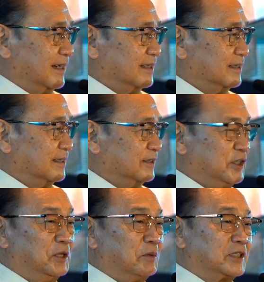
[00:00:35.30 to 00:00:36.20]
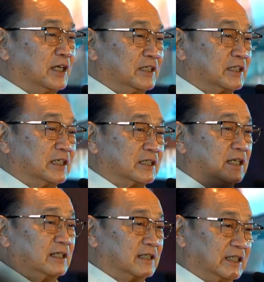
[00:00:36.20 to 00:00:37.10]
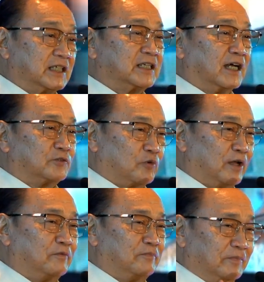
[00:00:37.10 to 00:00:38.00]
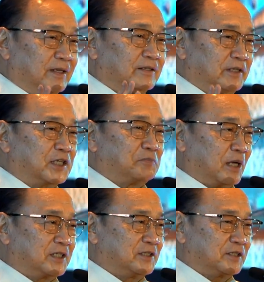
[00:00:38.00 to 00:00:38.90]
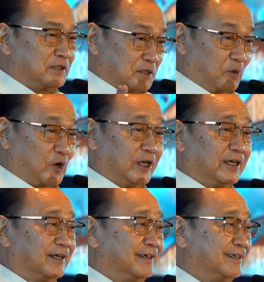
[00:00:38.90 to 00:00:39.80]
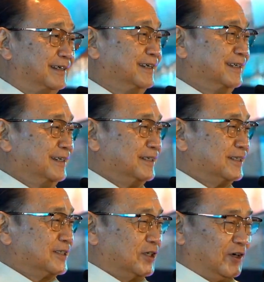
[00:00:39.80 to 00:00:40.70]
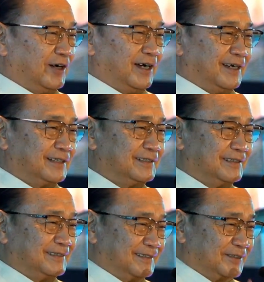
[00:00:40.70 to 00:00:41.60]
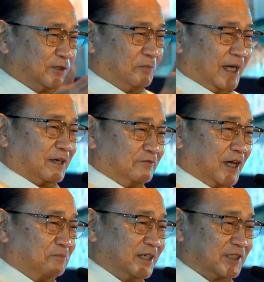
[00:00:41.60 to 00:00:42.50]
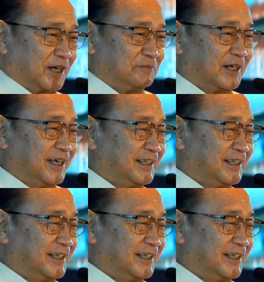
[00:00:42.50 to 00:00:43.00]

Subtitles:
Hindi naman siya insistent. I just got 12 text messages this morning. So Mike, I've done my job, right?